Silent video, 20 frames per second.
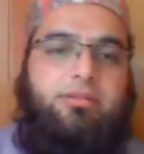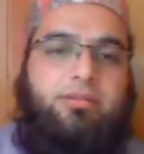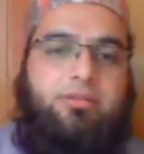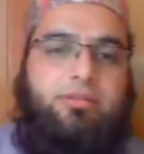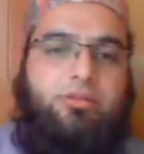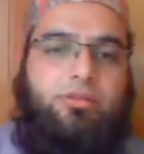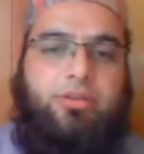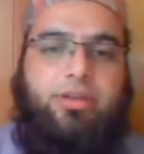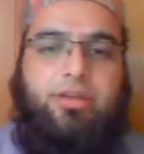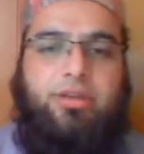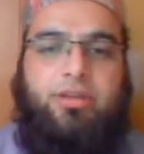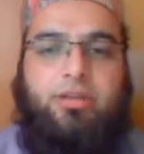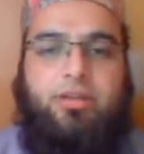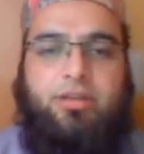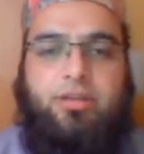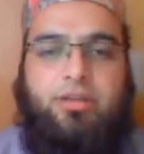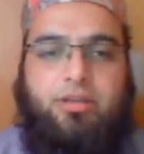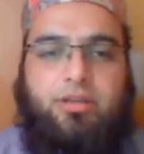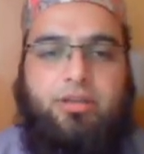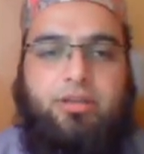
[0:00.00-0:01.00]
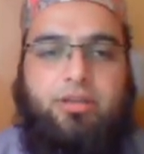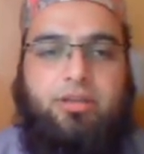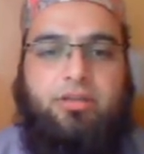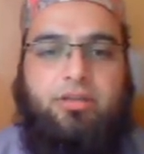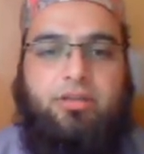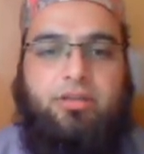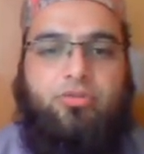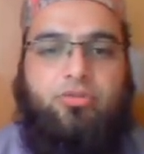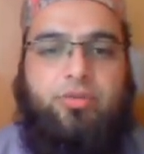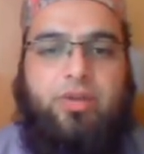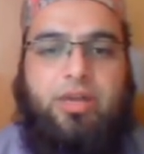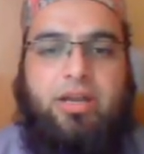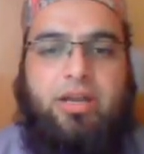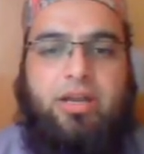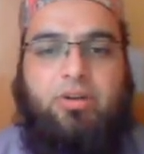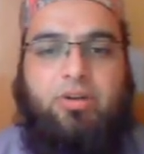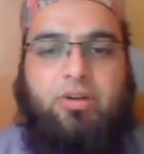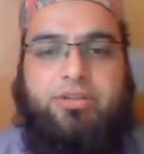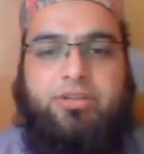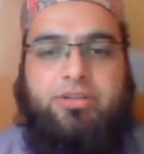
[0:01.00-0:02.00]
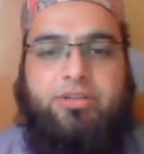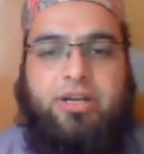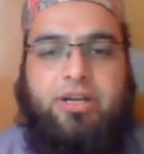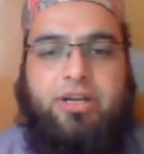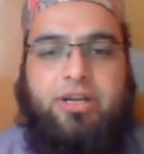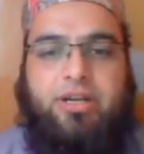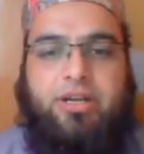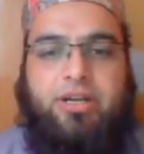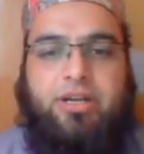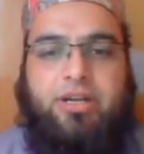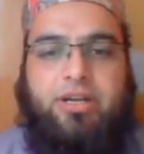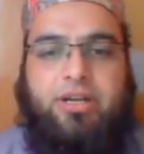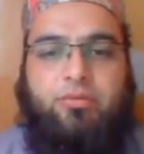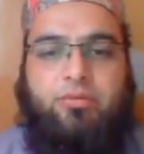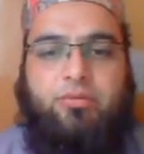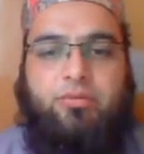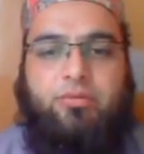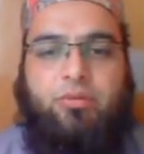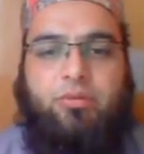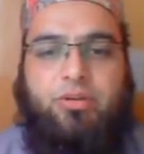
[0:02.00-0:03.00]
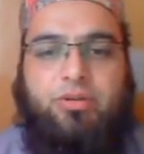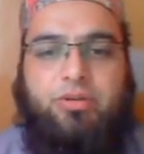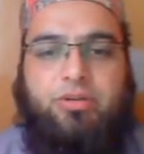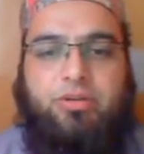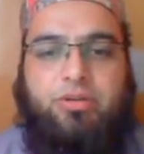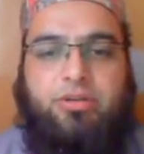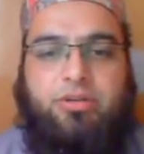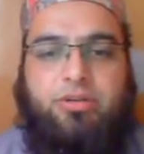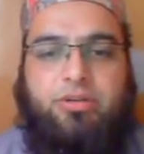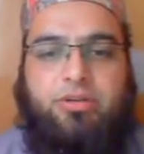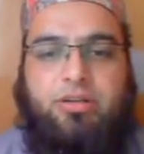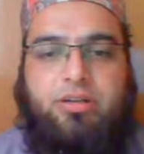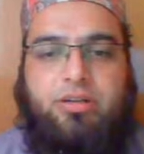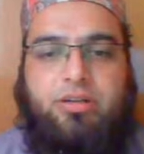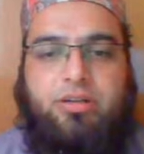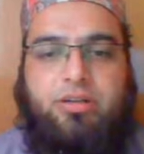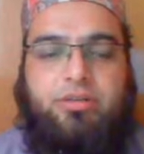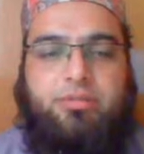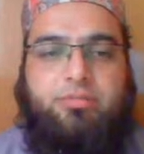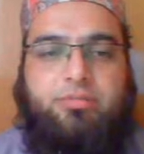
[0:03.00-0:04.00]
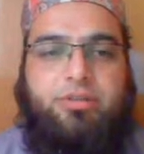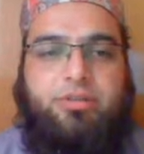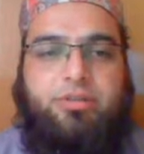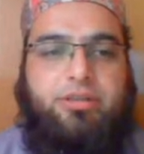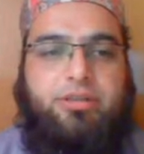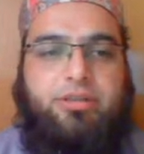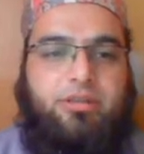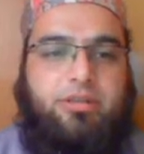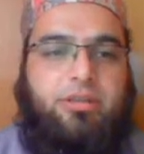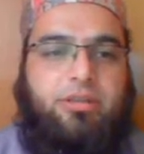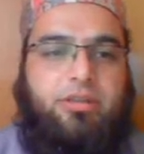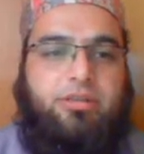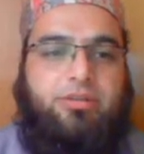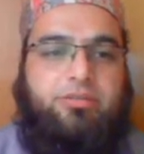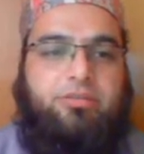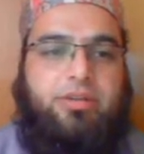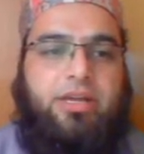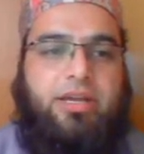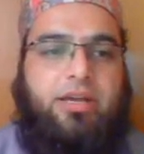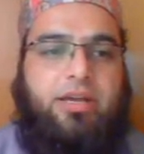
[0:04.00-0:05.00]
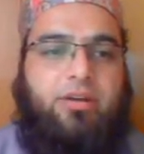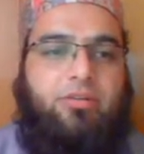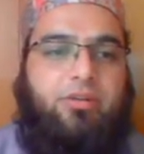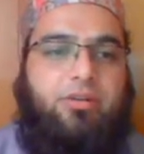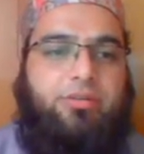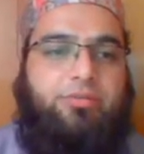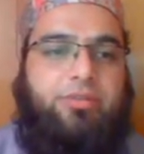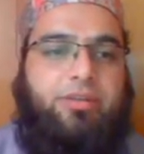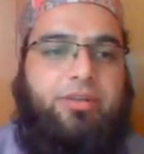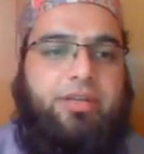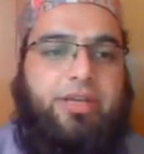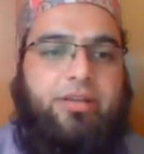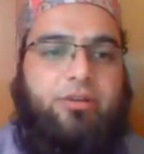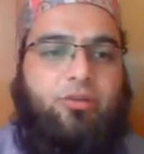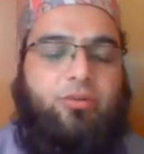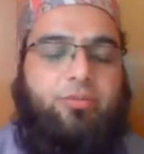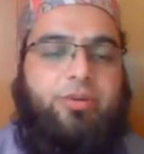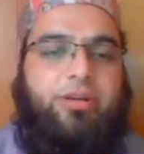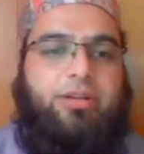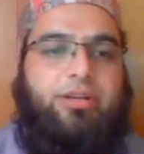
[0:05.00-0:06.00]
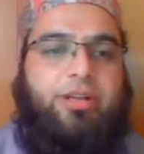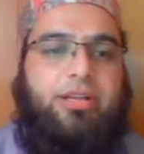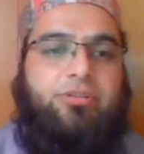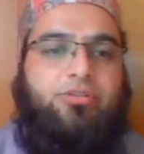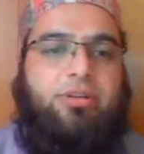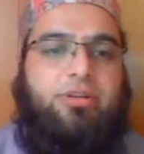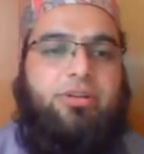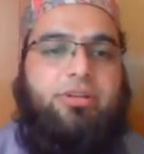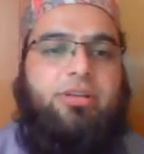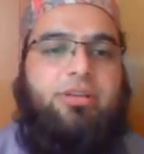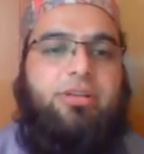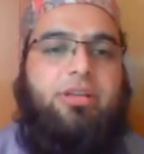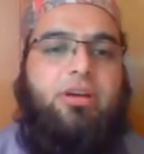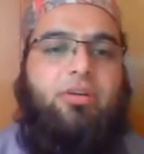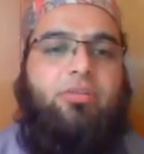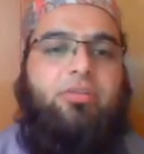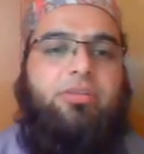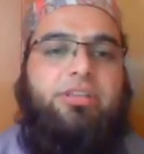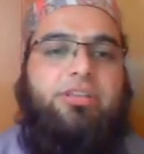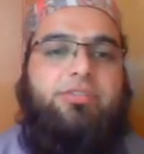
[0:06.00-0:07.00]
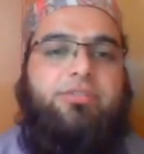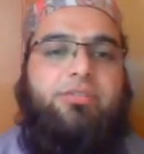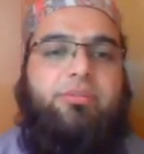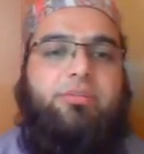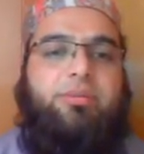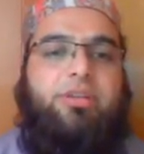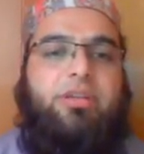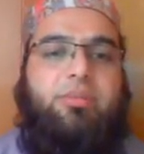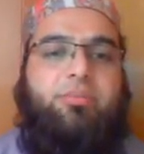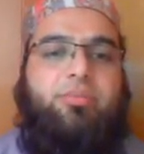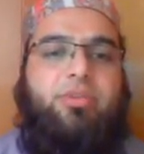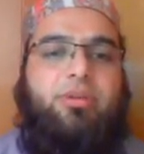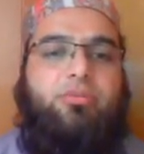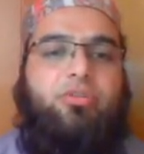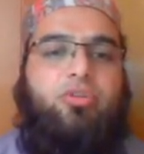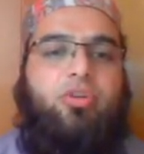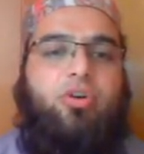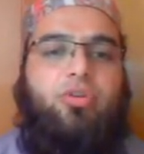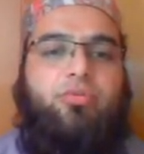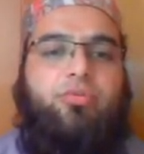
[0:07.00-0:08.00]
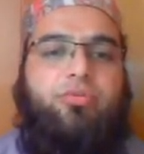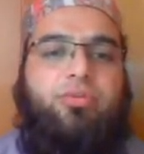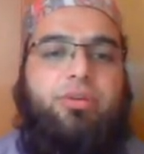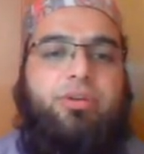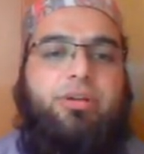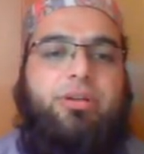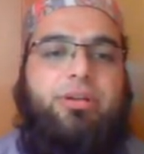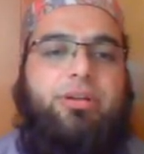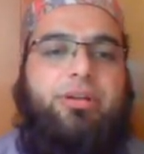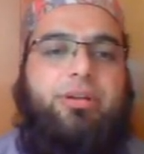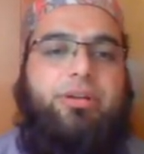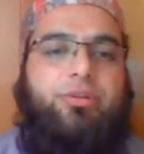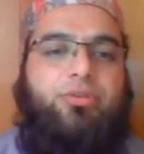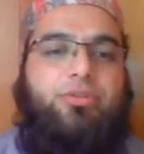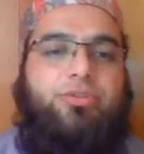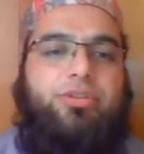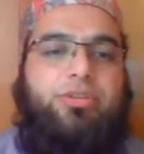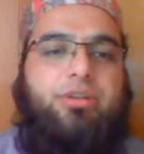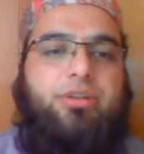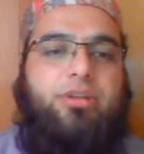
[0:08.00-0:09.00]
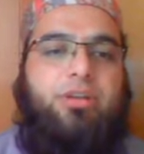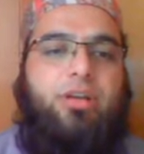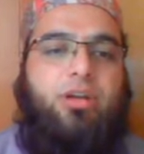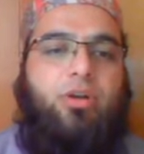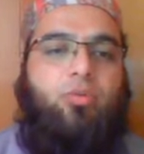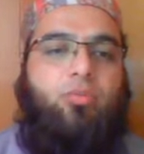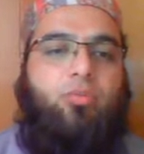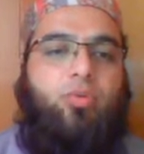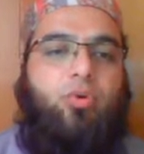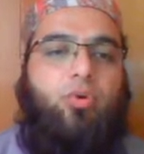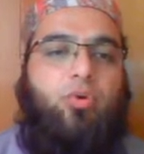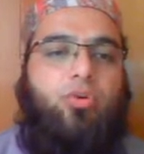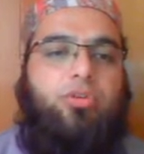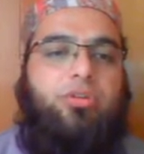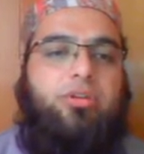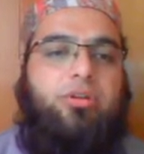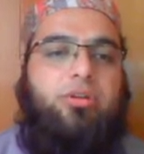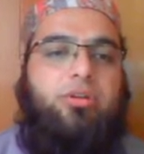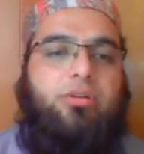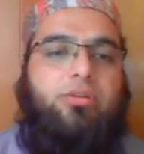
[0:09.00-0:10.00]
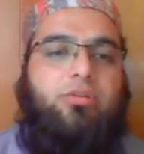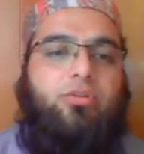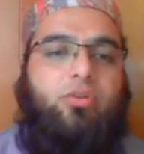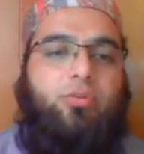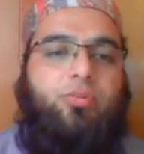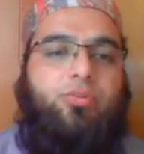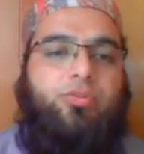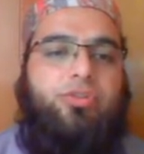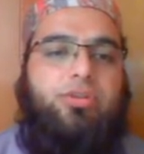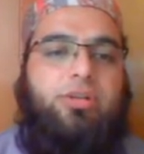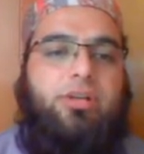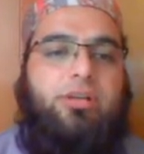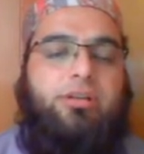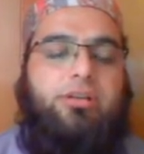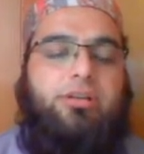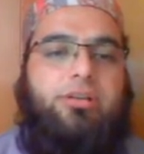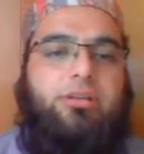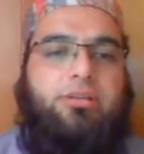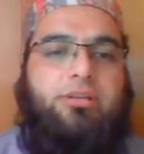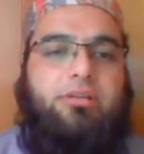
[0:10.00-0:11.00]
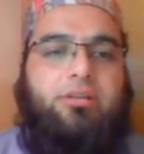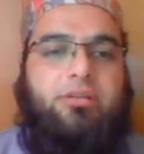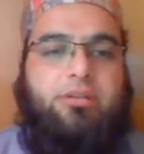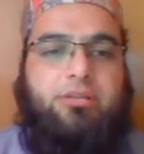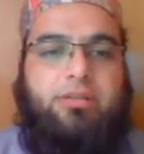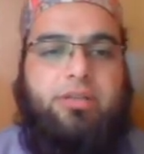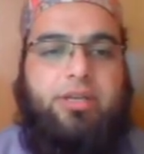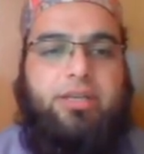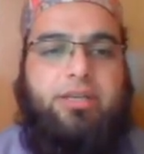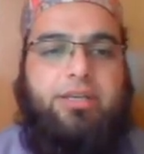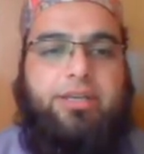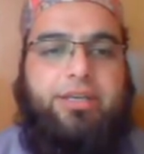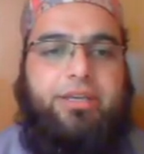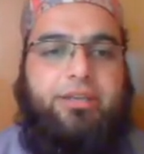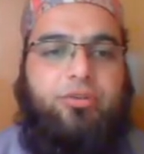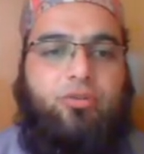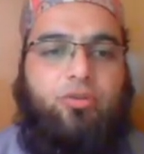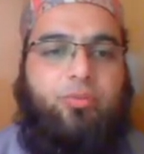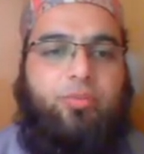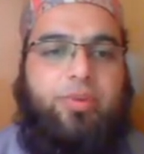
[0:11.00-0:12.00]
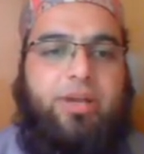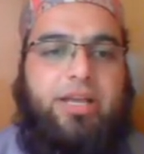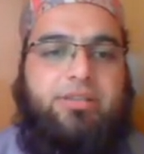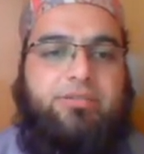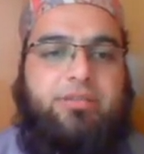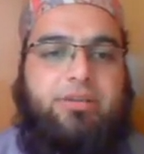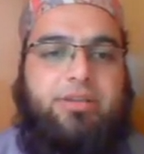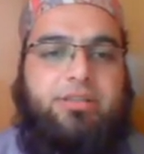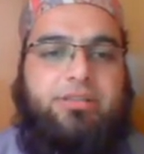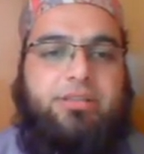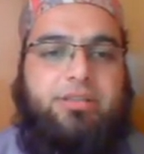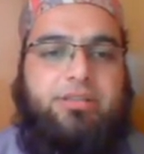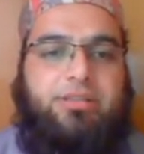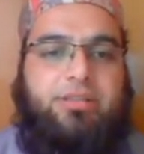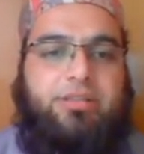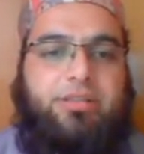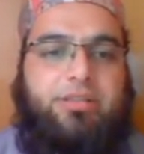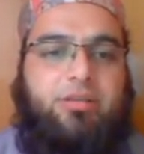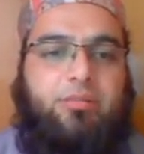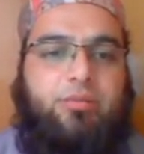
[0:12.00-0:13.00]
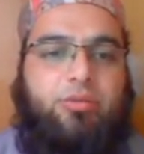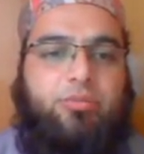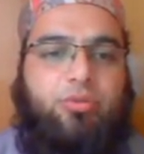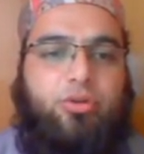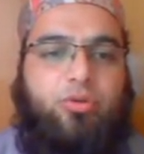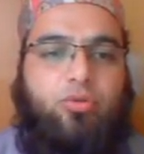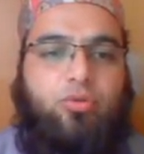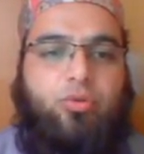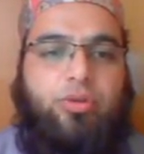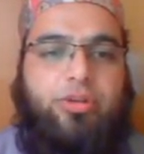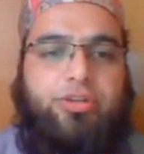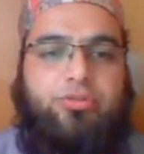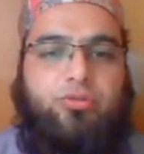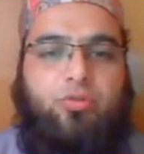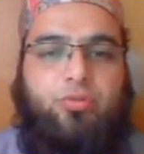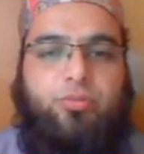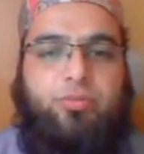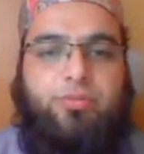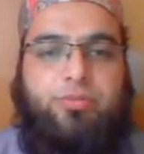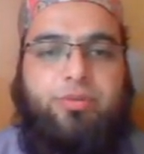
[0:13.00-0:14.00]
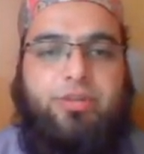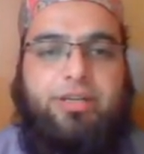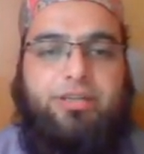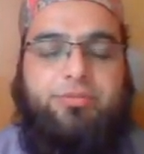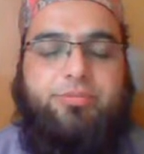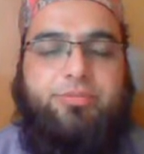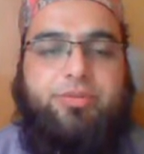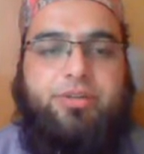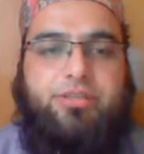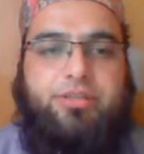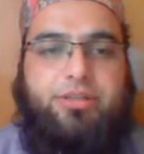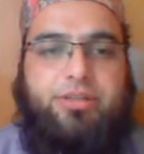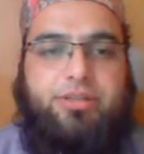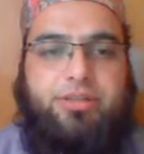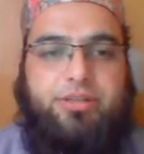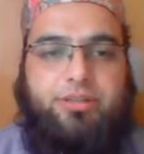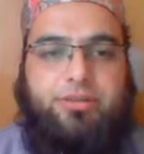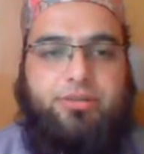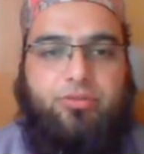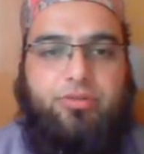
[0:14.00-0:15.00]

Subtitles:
Okay, so we have to understand the concept here. We have a phenyl group attached to alkene. Now this will be capable of reducing both the groups, the alkene group as well as the C double bond OH group that's present here.